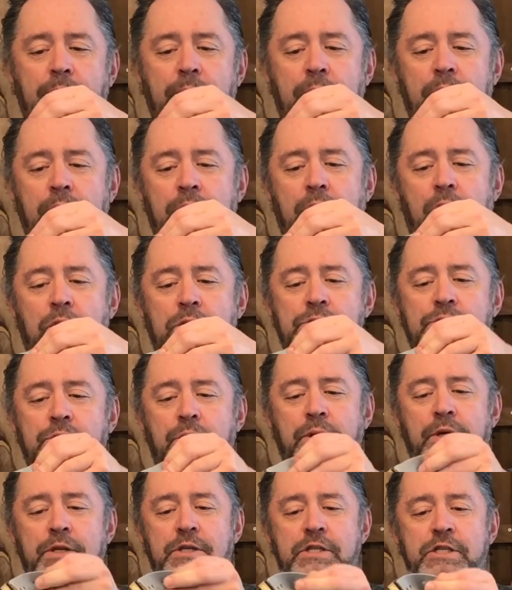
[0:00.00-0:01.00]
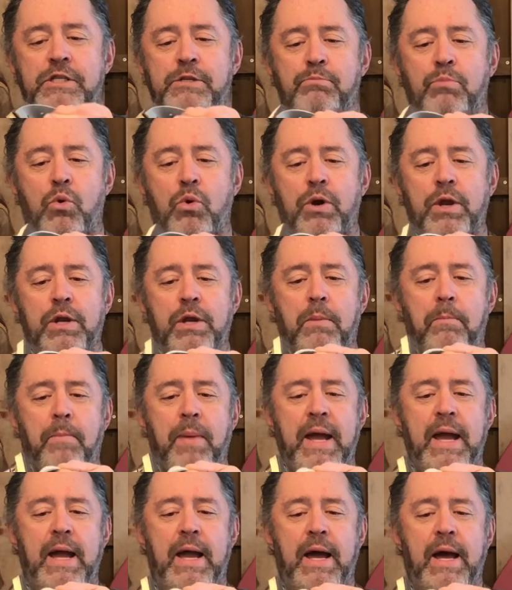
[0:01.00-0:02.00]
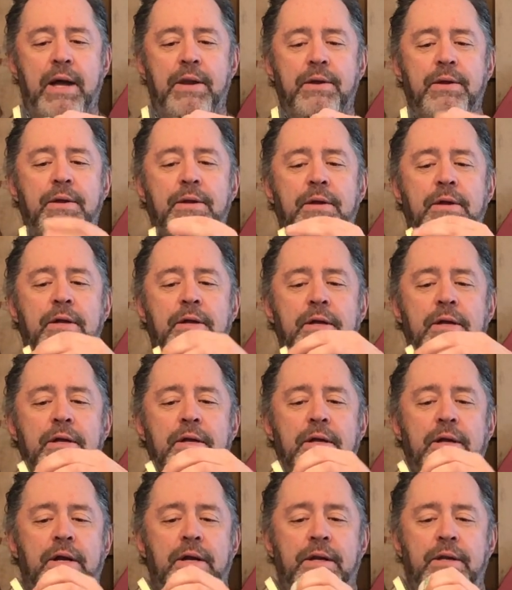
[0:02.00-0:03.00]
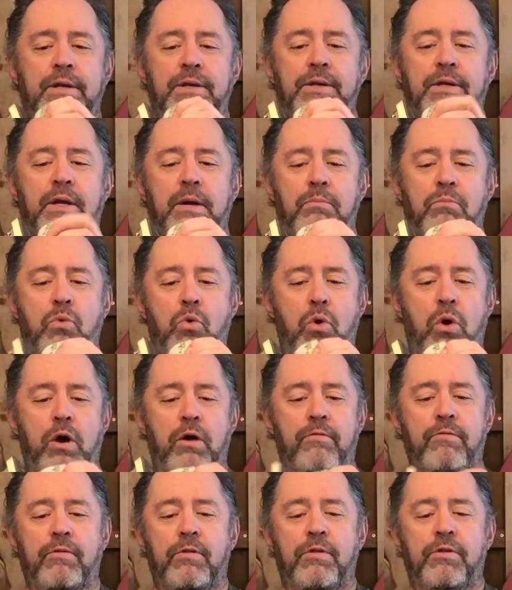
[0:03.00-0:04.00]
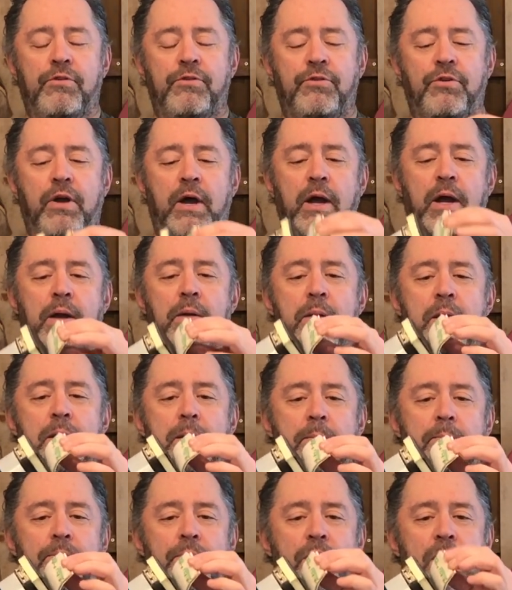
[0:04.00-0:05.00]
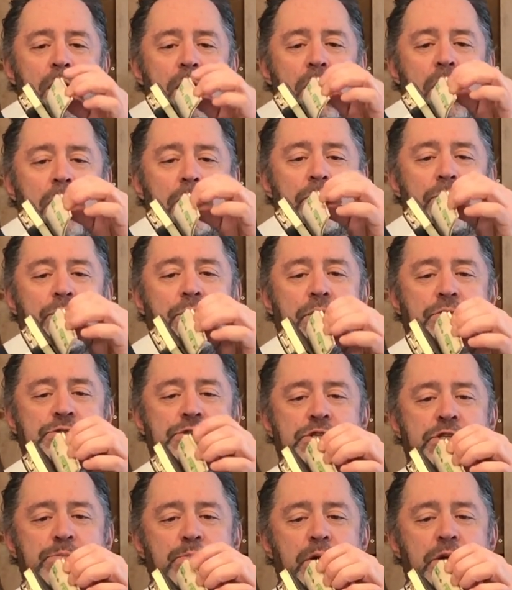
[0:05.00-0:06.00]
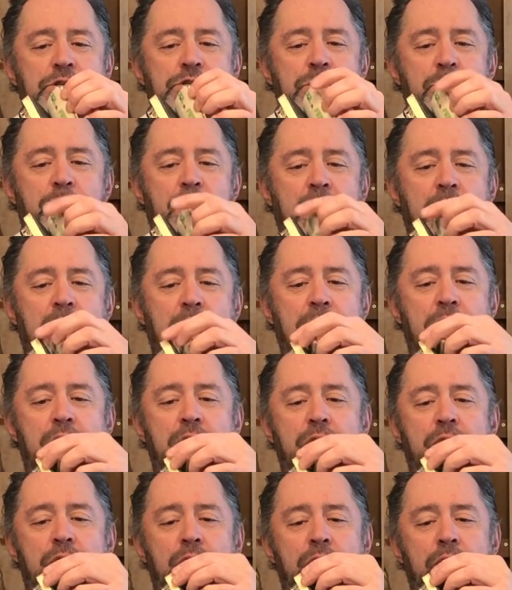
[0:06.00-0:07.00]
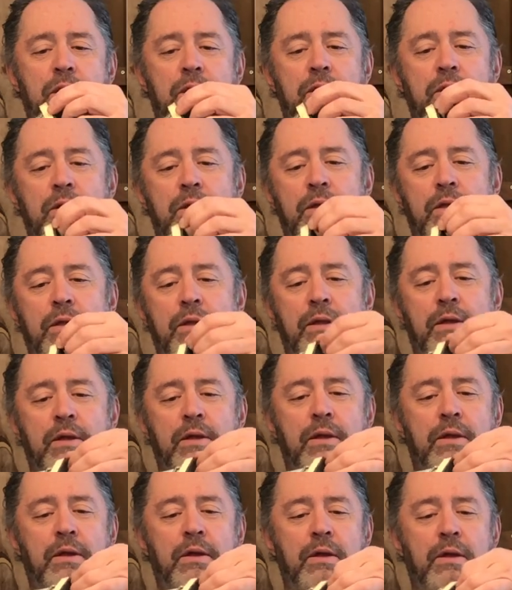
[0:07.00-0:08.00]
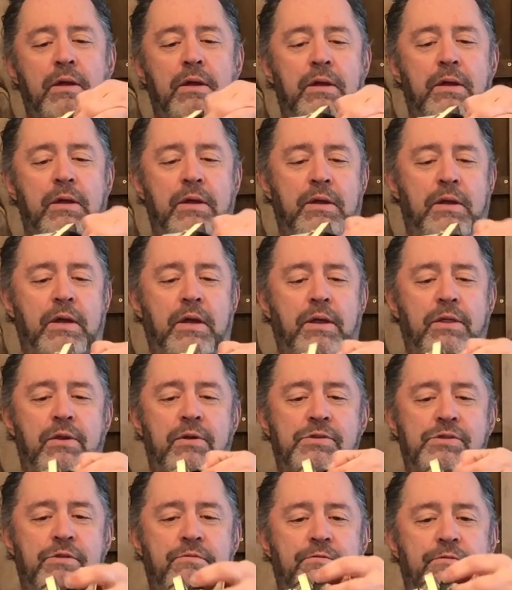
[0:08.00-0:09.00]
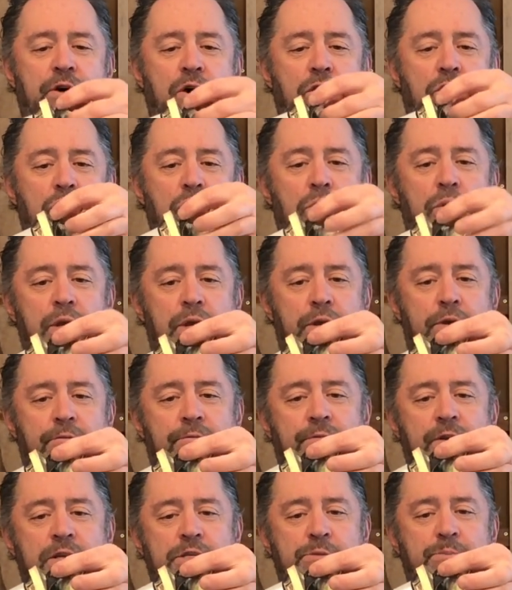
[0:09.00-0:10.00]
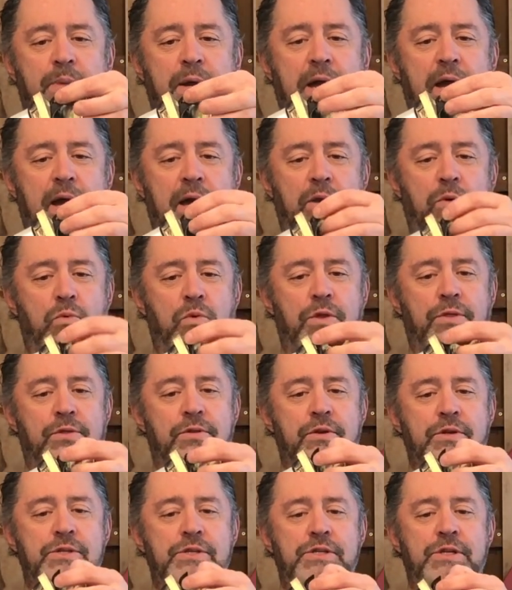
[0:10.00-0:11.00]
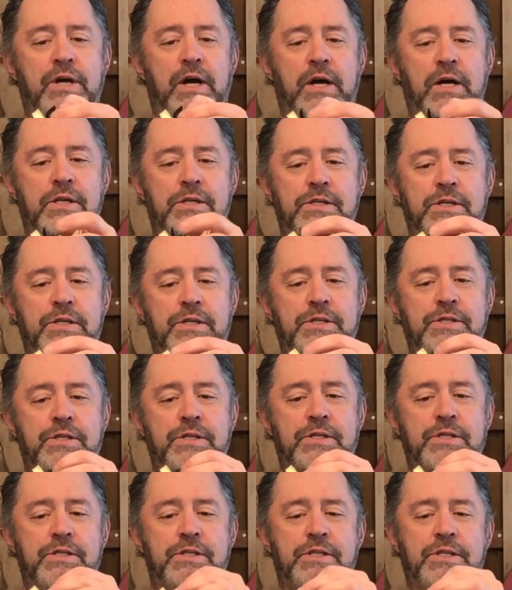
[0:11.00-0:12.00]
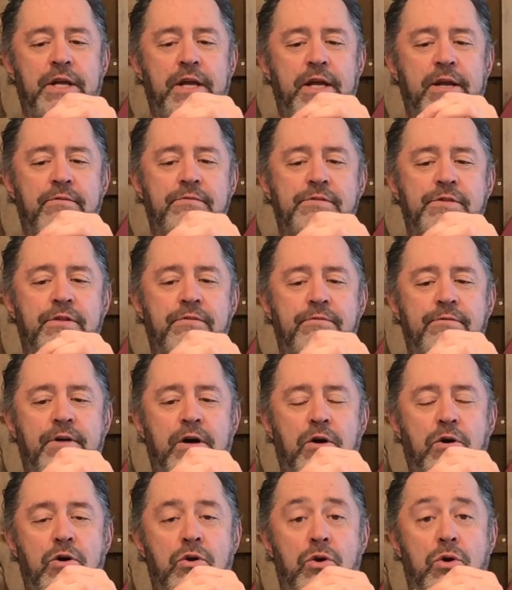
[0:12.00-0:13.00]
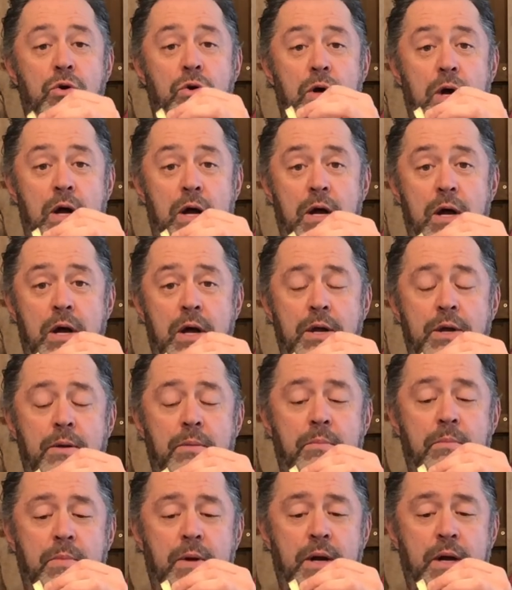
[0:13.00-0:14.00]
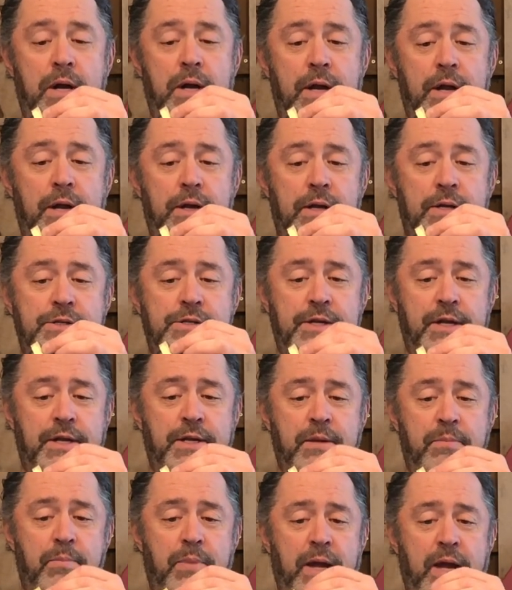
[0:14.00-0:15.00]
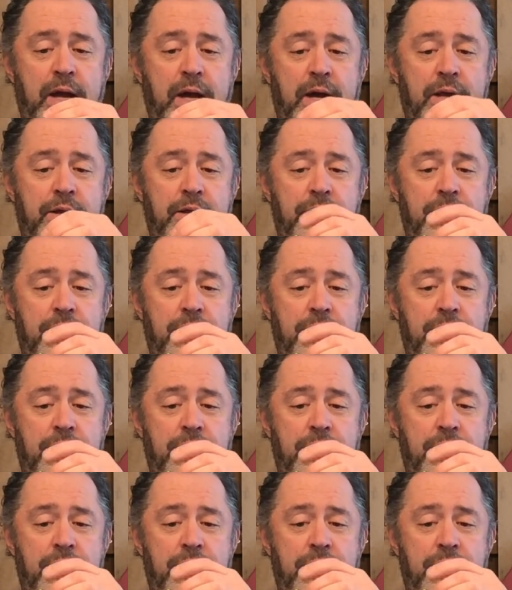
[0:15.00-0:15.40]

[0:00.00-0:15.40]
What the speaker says: it's sporting a pad. I need to get more for this guy. There's a spongy pad here, and there's a Velcro interface pad. And what this does is it saves the Velcro on my sanding pad,